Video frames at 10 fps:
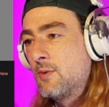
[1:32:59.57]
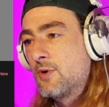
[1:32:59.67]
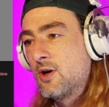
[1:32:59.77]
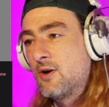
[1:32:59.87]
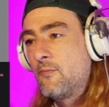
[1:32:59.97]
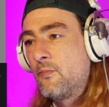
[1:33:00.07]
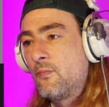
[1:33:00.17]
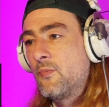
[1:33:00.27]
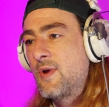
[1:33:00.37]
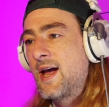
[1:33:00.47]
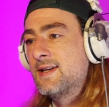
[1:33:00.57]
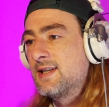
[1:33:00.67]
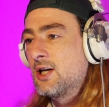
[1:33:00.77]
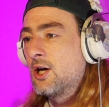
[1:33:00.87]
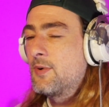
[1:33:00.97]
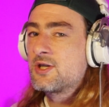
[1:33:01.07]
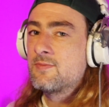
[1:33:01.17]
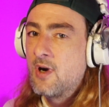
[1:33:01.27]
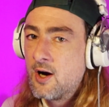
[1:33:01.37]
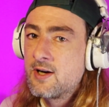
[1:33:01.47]
but ending up as a
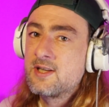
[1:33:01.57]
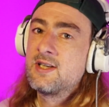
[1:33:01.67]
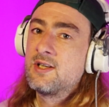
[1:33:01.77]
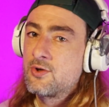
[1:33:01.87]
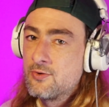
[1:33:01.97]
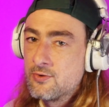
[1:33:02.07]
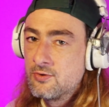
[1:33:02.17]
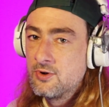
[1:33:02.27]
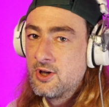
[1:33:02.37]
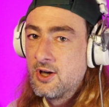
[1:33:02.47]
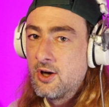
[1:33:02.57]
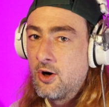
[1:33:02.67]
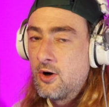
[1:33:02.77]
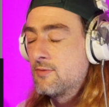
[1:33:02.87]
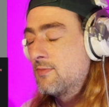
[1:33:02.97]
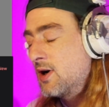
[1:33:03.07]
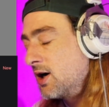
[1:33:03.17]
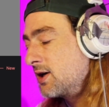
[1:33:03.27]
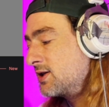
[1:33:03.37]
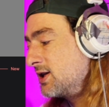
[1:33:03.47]
marketing tool on a
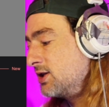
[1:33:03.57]
marketing